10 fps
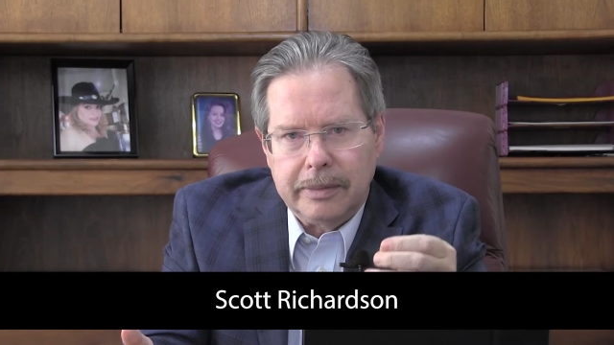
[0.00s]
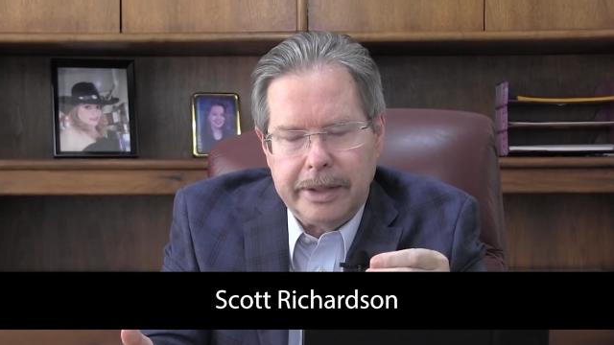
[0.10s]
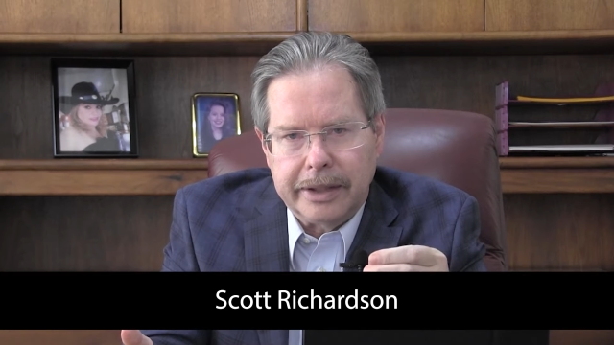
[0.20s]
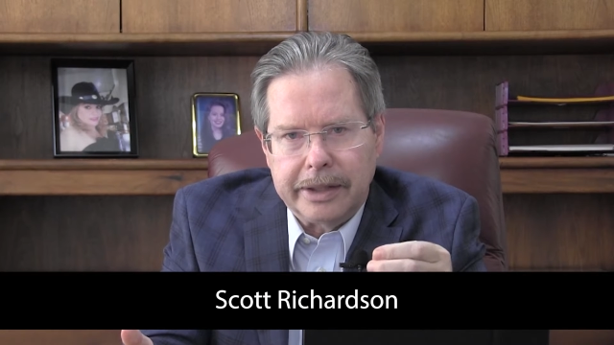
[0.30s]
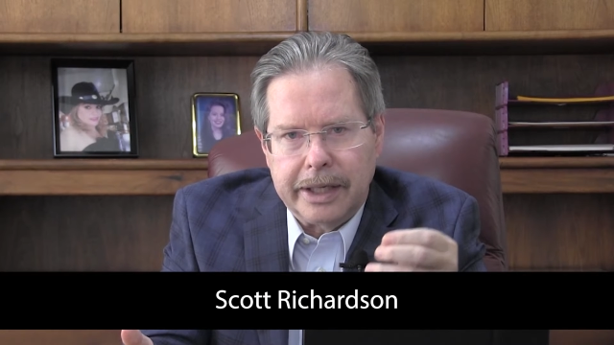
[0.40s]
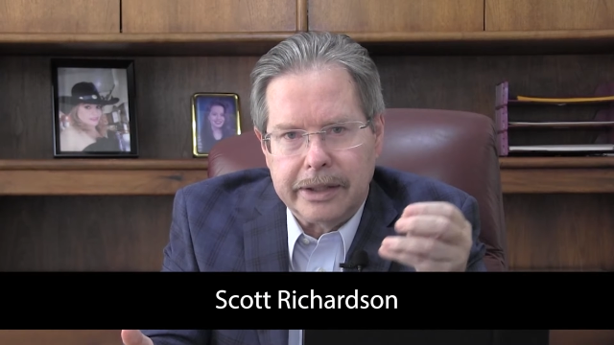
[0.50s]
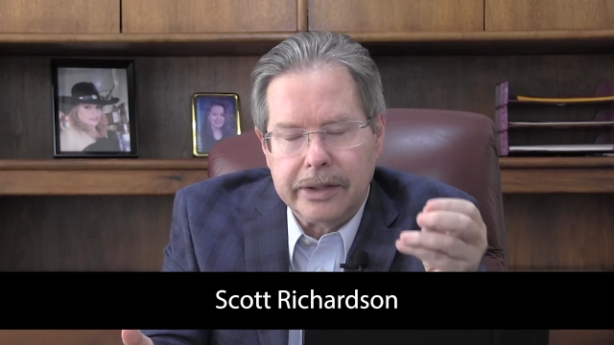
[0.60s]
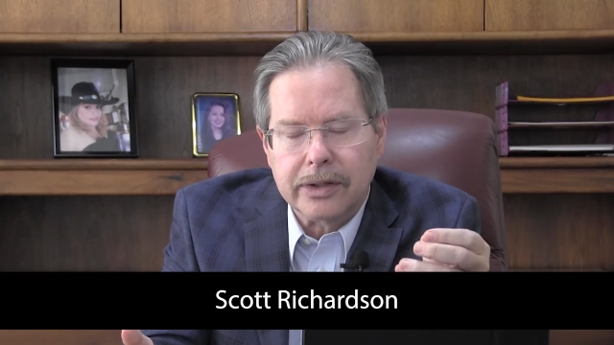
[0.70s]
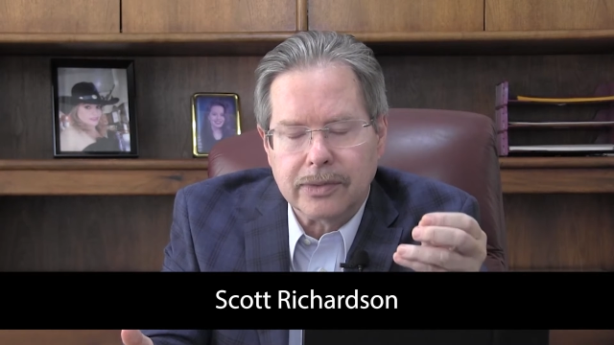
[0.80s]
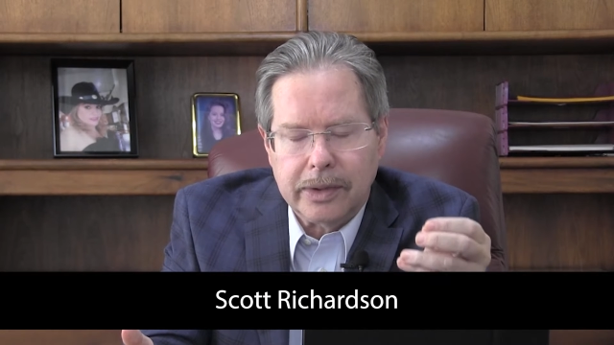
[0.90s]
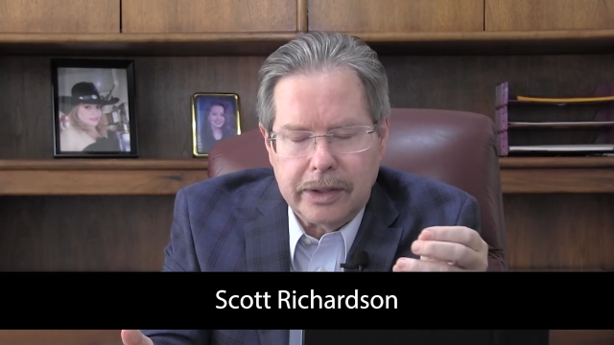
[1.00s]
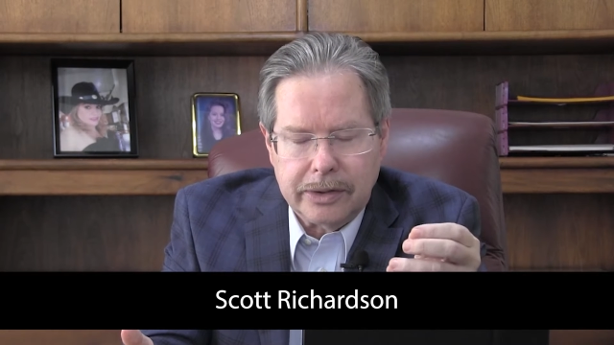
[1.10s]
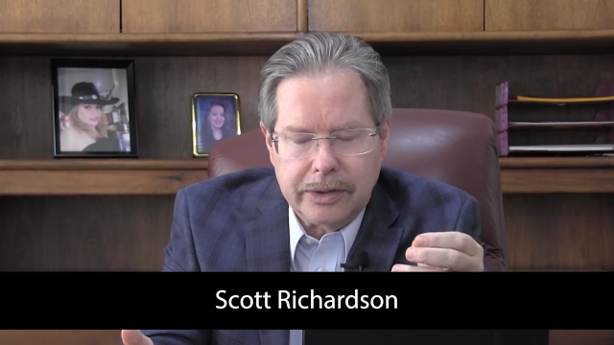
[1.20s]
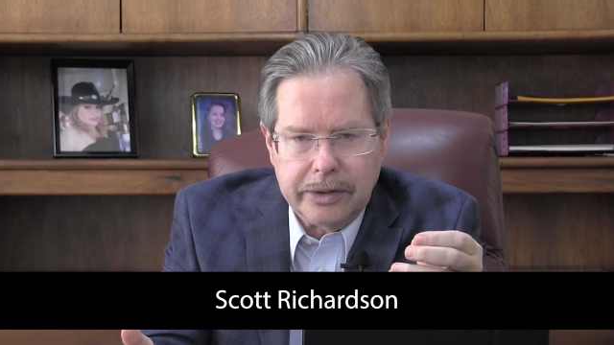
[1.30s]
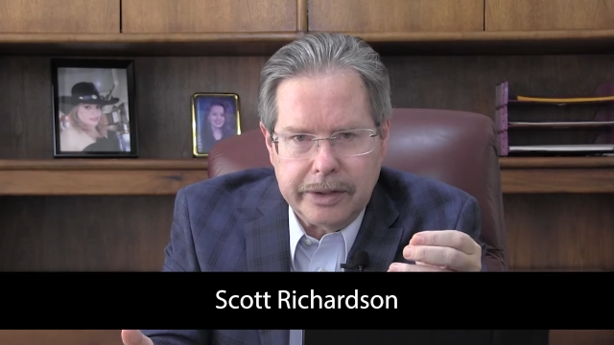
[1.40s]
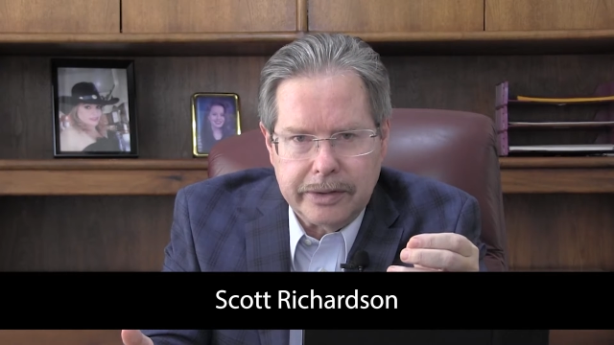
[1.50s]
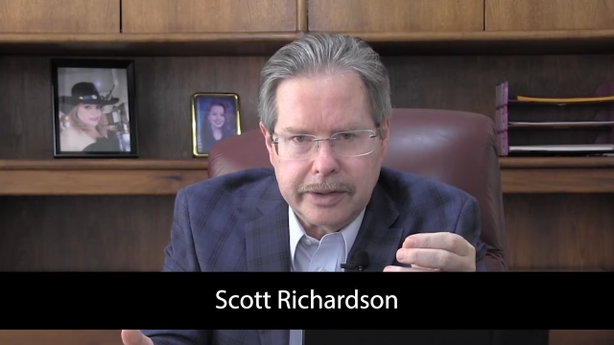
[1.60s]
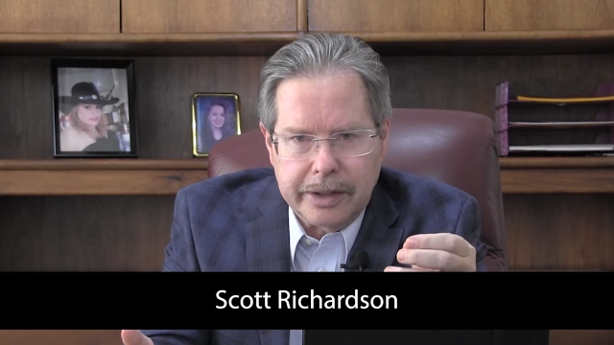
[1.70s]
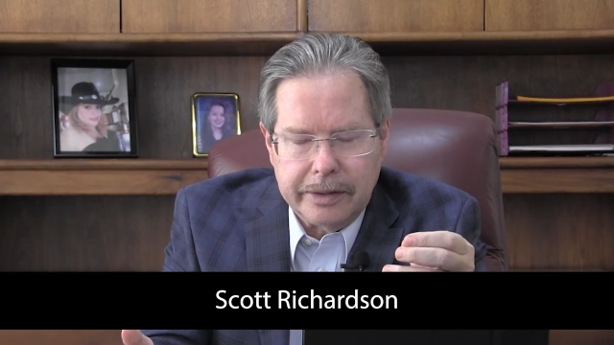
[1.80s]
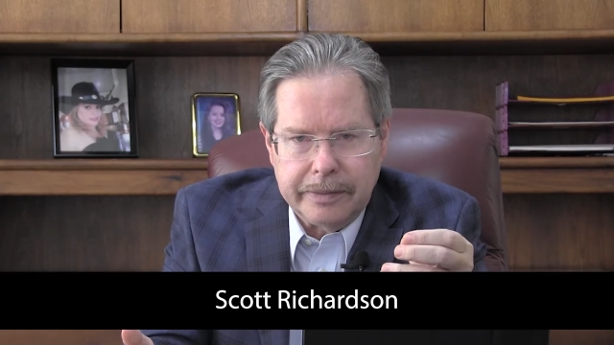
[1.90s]
about that. And here's what our attorney
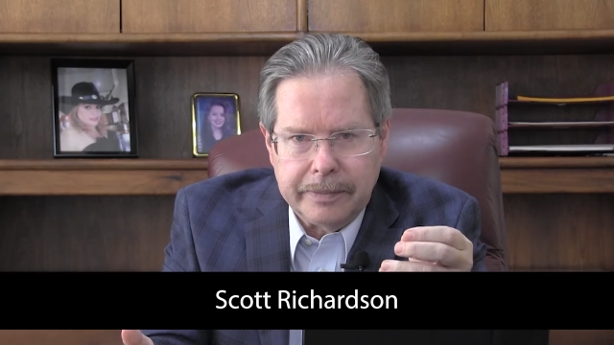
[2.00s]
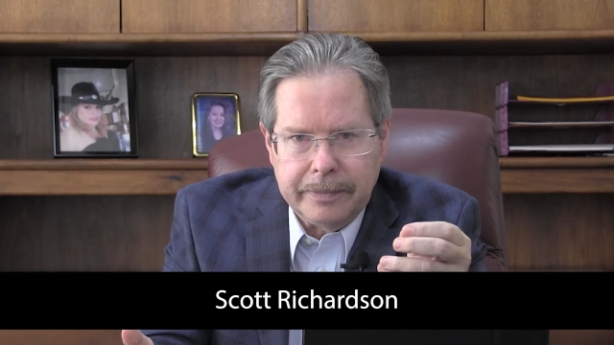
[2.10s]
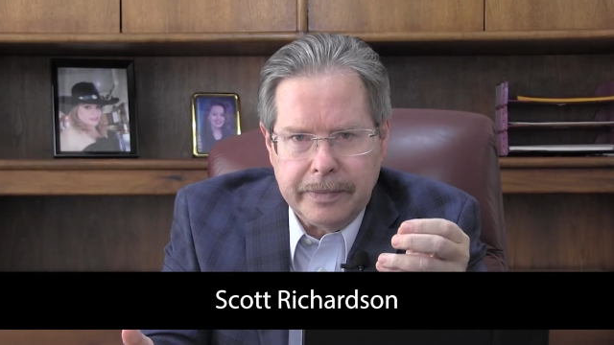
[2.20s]
said.